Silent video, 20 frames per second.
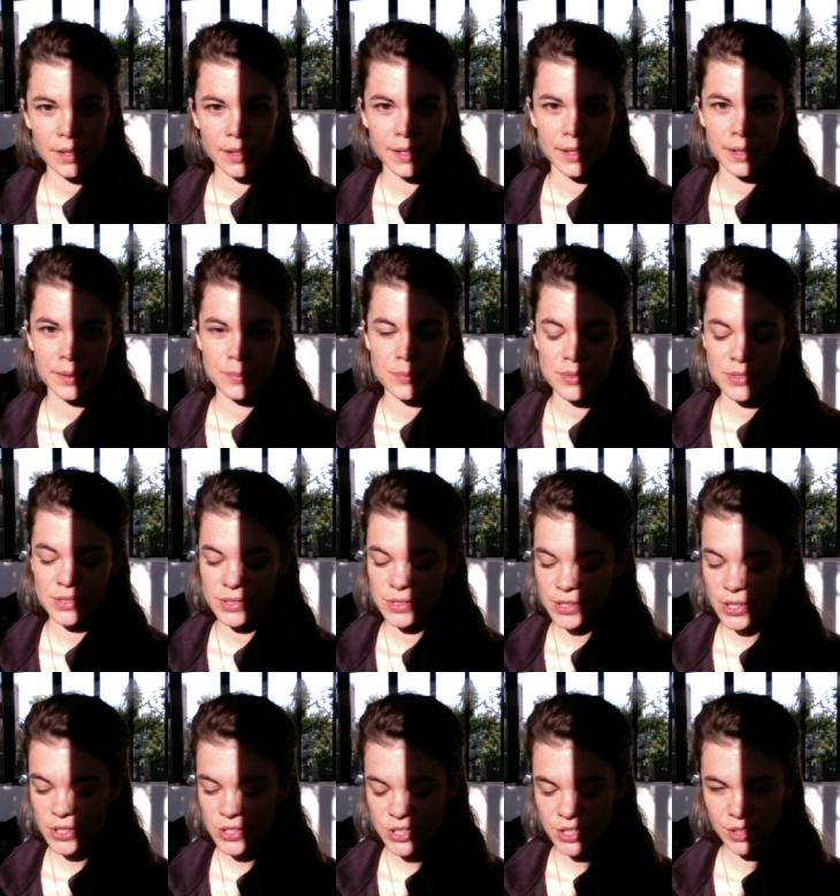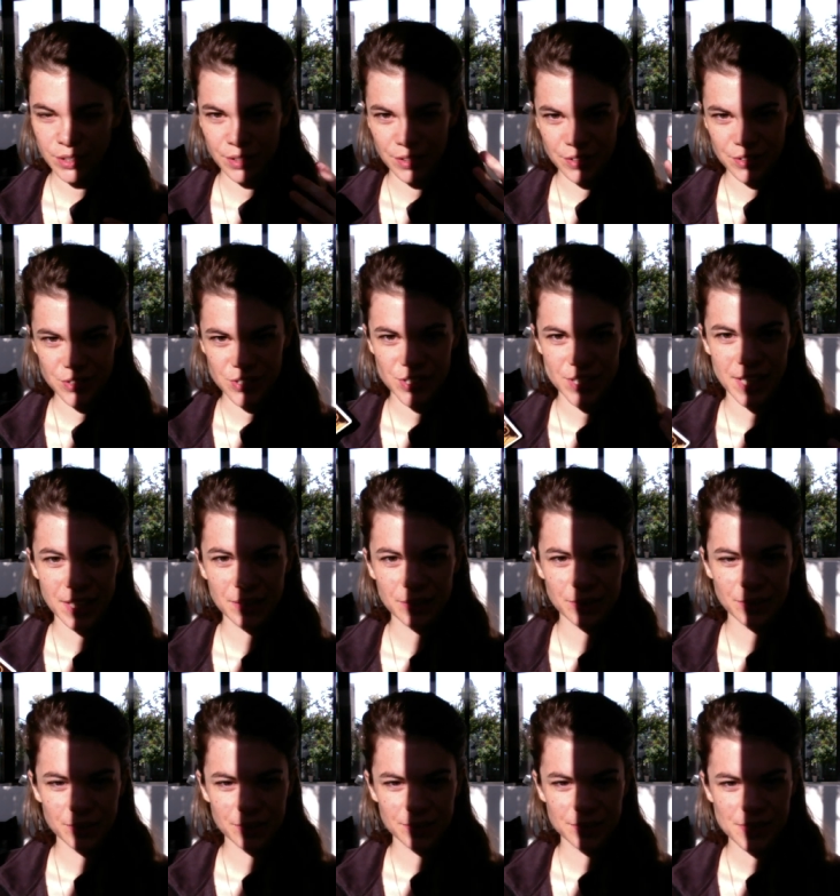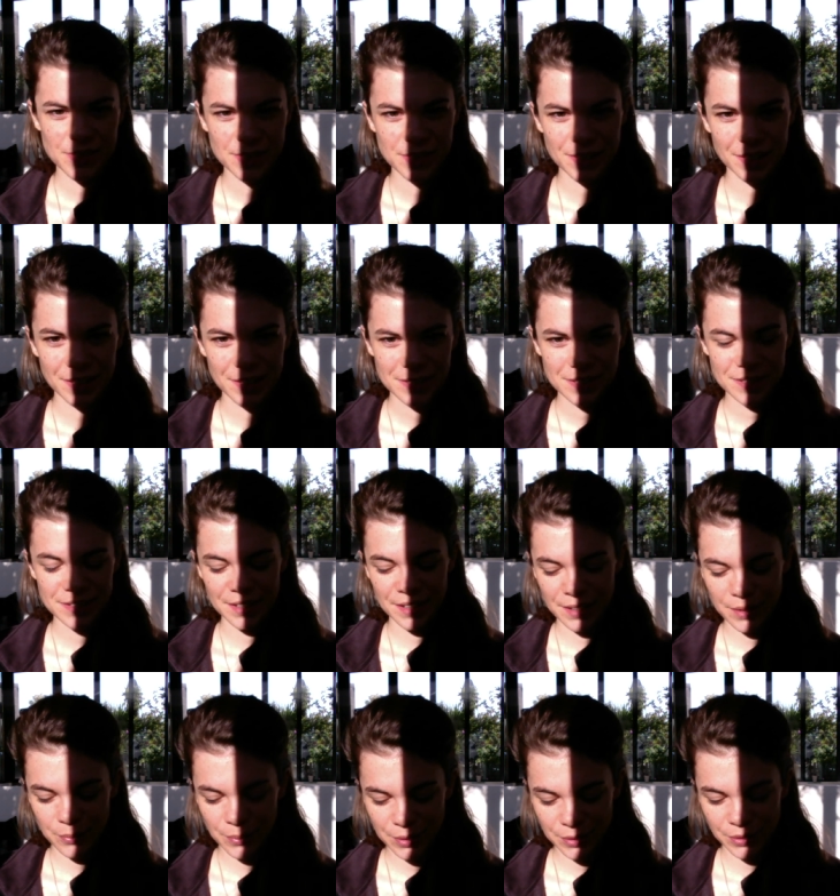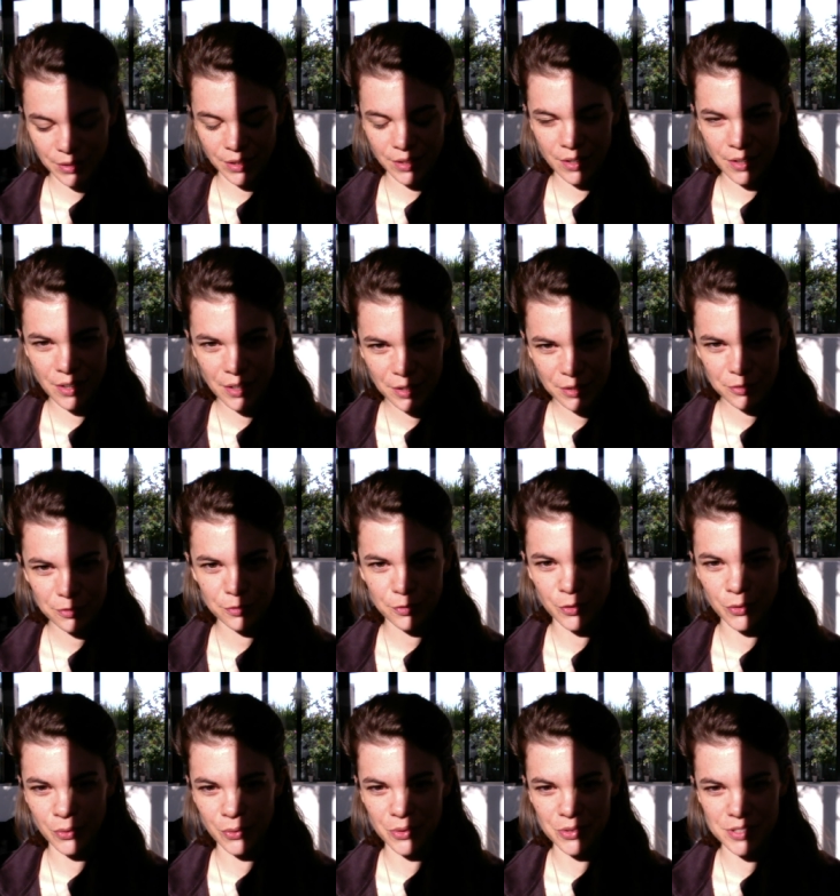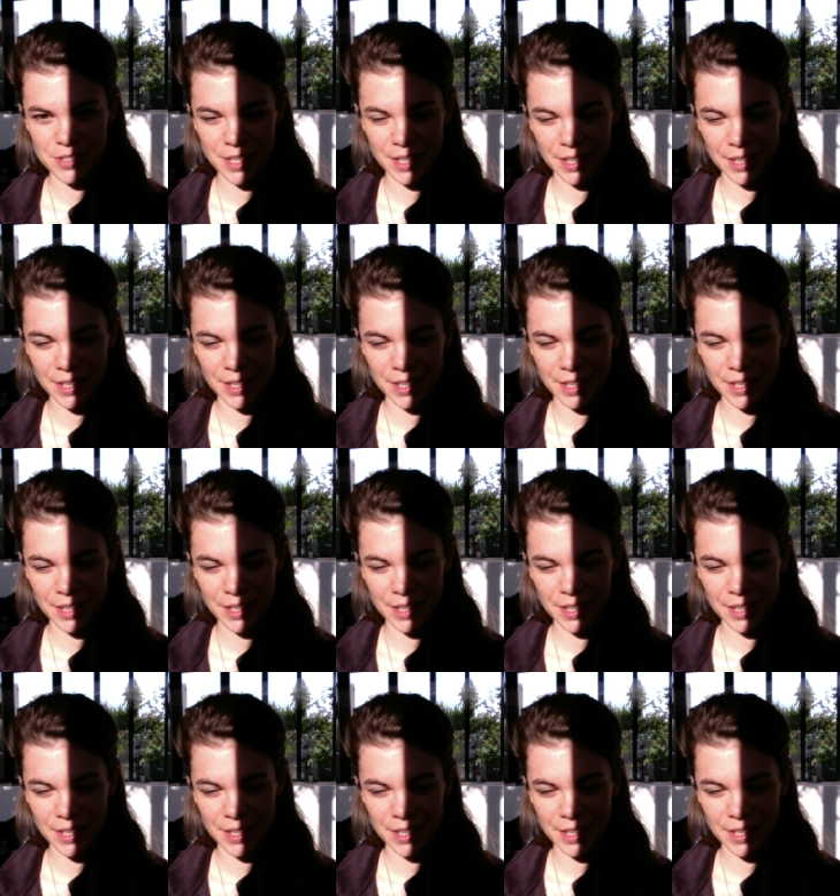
I am such in a channeled state that when the card falls,